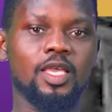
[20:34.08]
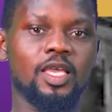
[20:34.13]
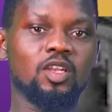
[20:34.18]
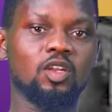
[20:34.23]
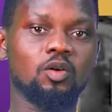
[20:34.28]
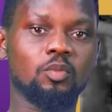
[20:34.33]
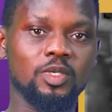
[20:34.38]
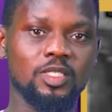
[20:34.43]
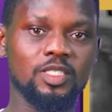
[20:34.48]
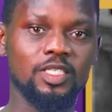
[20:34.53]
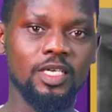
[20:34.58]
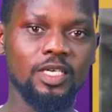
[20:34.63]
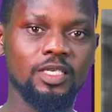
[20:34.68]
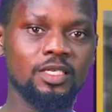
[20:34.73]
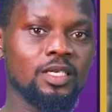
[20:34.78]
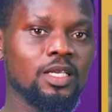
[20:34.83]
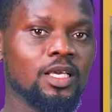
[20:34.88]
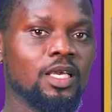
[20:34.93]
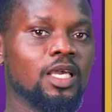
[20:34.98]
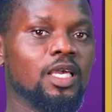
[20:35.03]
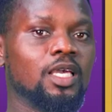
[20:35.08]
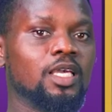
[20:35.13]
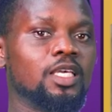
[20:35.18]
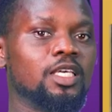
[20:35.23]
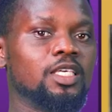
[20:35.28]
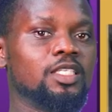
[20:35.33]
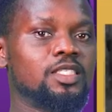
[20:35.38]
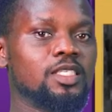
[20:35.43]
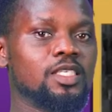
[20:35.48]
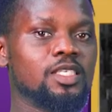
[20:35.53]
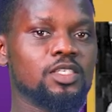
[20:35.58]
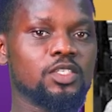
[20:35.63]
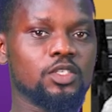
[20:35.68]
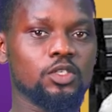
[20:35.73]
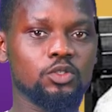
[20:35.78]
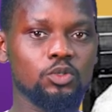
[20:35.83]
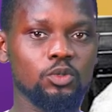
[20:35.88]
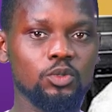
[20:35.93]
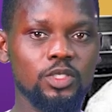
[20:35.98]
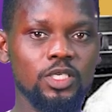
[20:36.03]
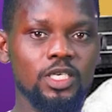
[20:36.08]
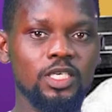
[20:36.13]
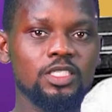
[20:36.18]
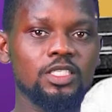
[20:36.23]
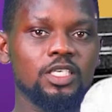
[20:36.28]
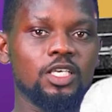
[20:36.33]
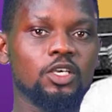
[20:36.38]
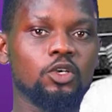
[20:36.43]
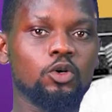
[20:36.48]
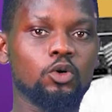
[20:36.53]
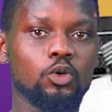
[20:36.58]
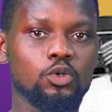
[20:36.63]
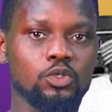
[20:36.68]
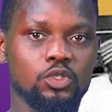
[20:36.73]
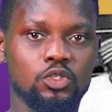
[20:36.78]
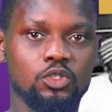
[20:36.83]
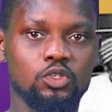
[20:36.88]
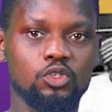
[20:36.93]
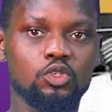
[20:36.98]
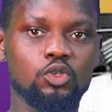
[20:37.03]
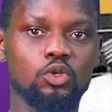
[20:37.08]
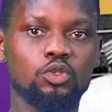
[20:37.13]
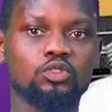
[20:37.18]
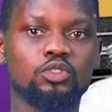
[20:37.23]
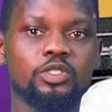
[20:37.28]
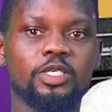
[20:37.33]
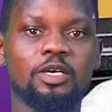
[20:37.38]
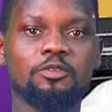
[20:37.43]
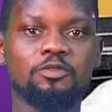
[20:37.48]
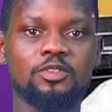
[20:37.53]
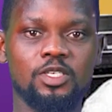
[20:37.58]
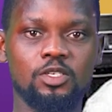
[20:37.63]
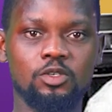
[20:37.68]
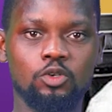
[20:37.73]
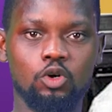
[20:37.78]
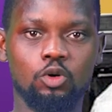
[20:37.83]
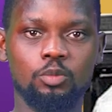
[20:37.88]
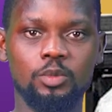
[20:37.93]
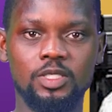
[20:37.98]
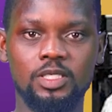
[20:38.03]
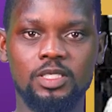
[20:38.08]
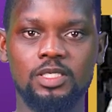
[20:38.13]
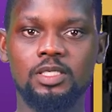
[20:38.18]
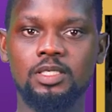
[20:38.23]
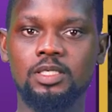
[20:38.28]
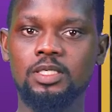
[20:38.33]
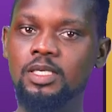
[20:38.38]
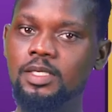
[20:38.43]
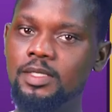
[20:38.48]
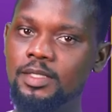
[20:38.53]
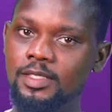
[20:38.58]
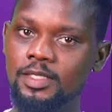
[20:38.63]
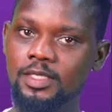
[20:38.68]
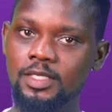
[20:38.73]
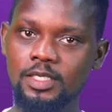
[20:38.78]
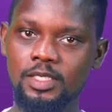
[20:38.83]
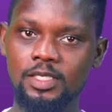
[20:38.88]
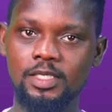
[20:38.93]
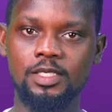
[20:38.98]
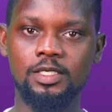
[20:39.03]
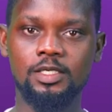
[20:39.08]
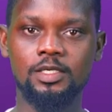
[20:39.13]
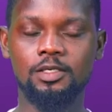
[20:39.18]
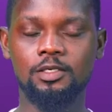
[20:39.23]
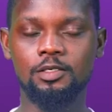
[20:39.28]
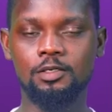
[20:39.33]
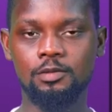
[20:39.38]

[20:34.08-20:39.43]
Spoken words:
And number 10, it instituted a Constitution Drafting Committee, CDC.